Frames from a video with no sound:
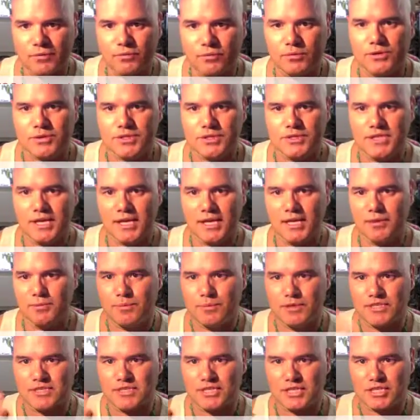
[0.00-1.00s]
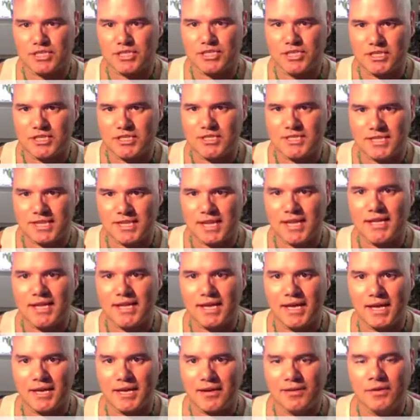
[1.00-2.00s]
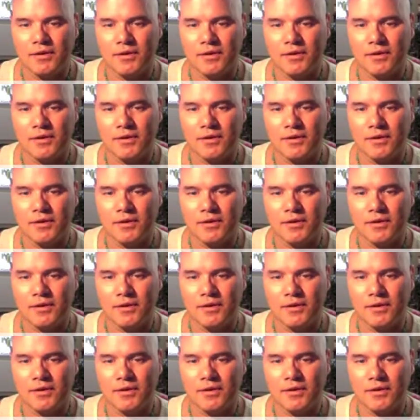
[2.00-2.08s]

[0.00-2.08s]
which has taken me 6 years to get there,